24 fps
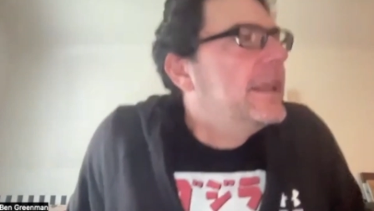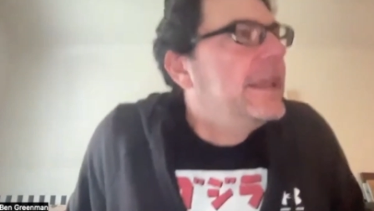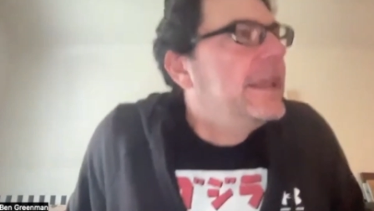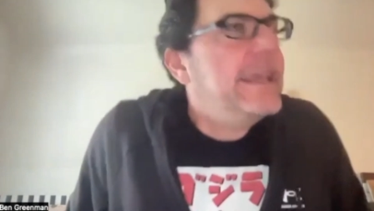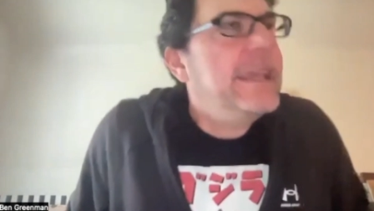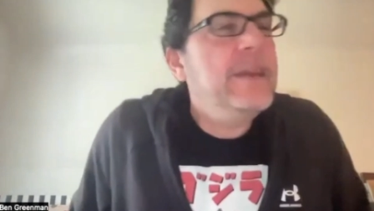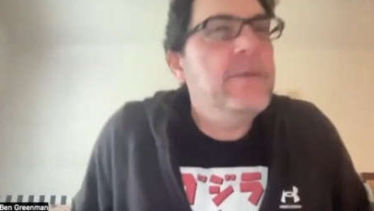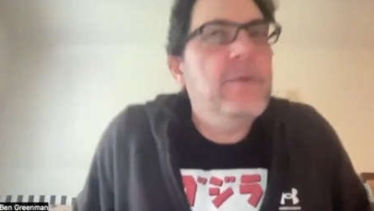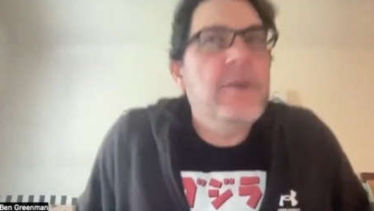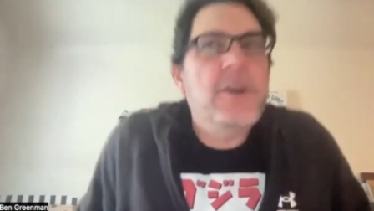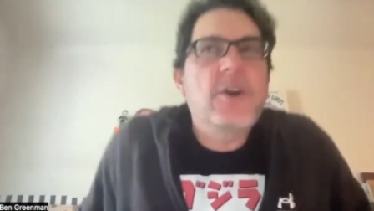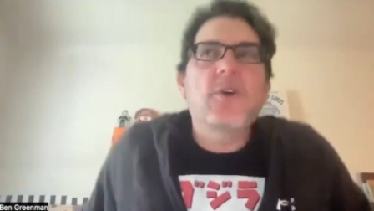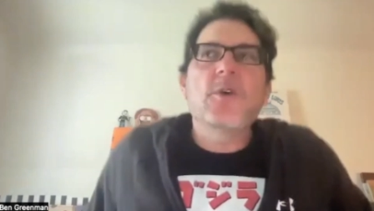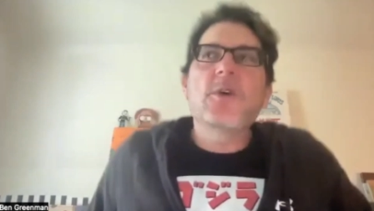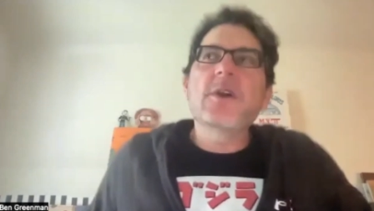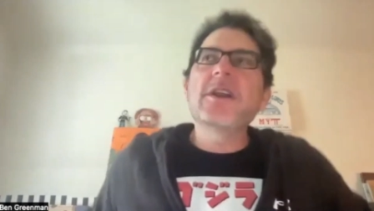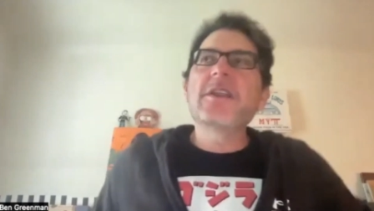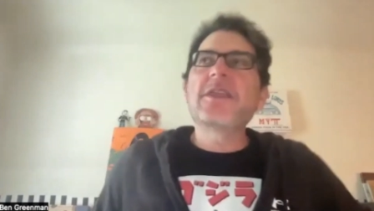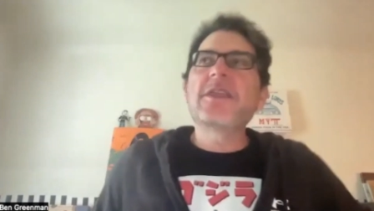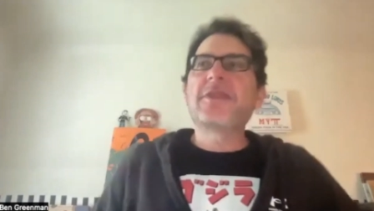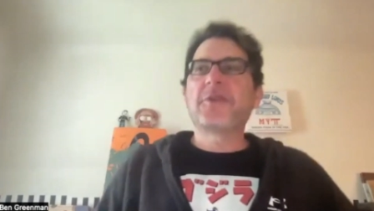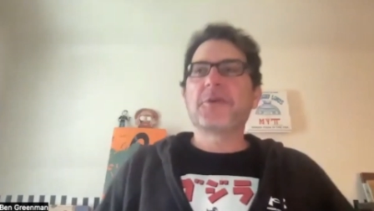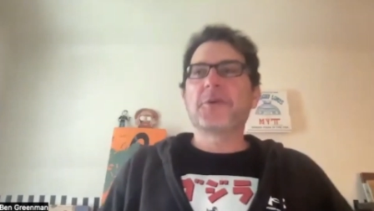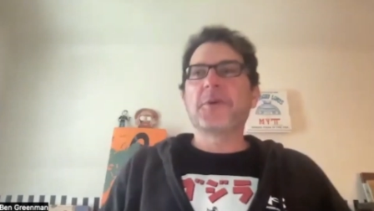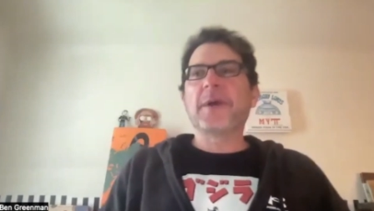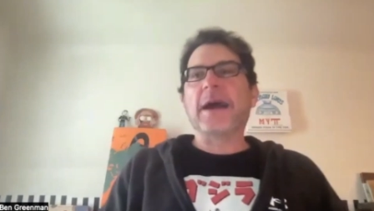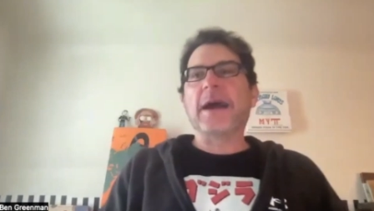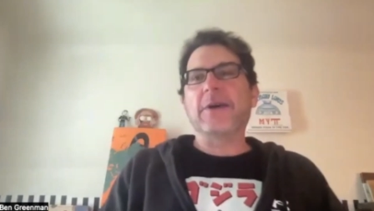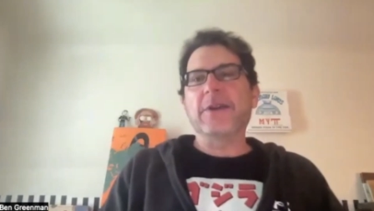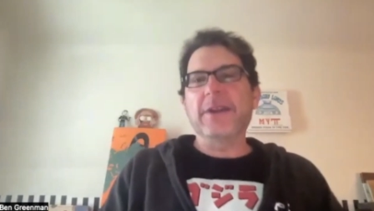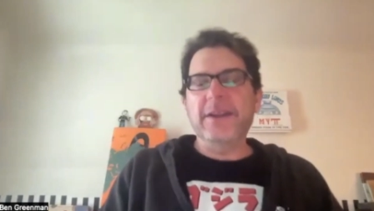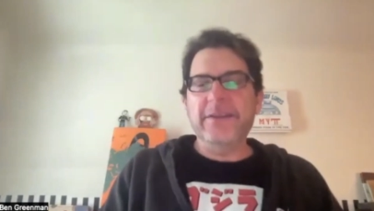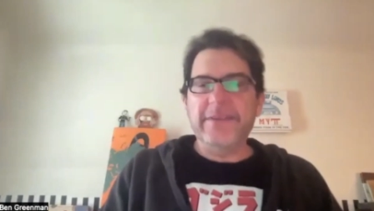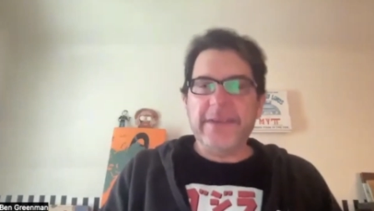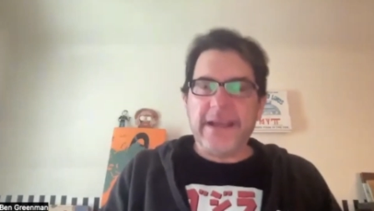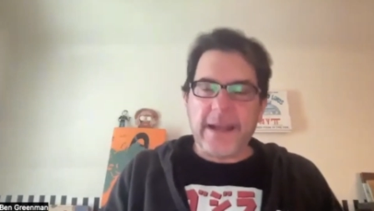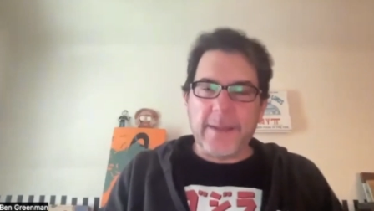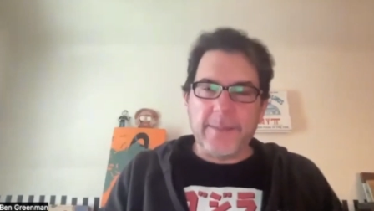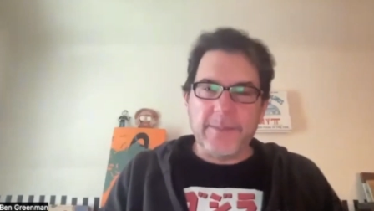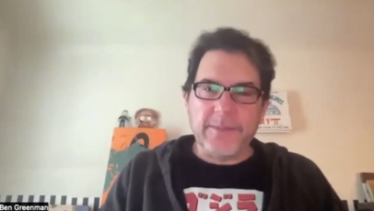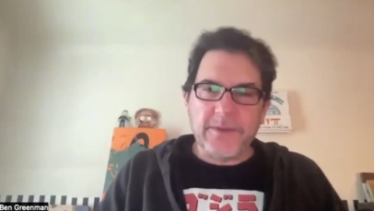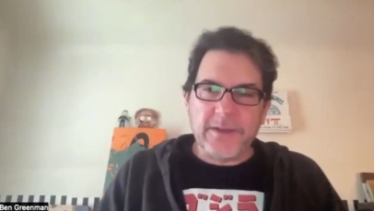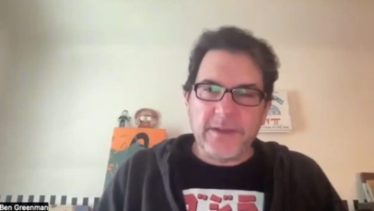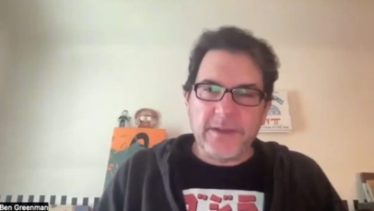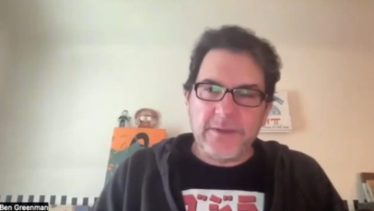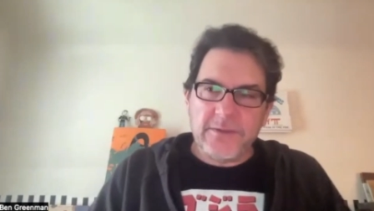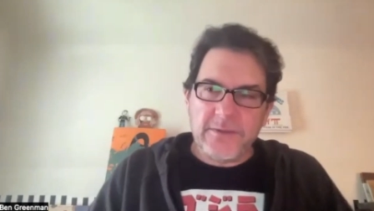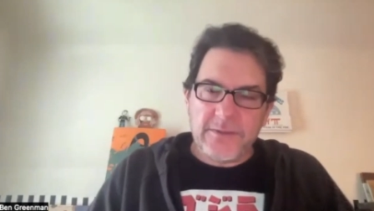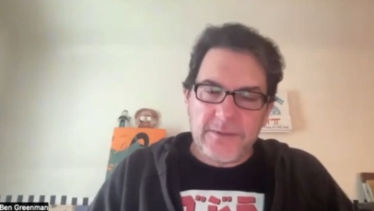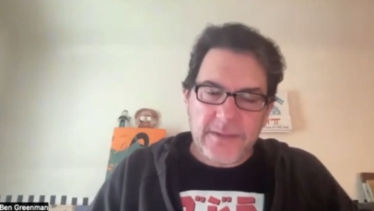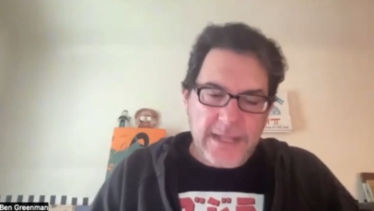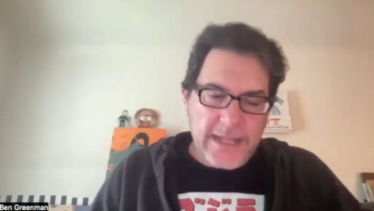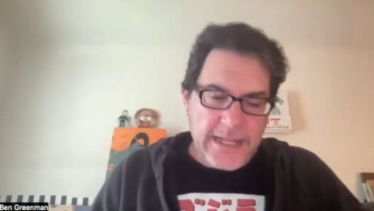he recorded throughout his absence,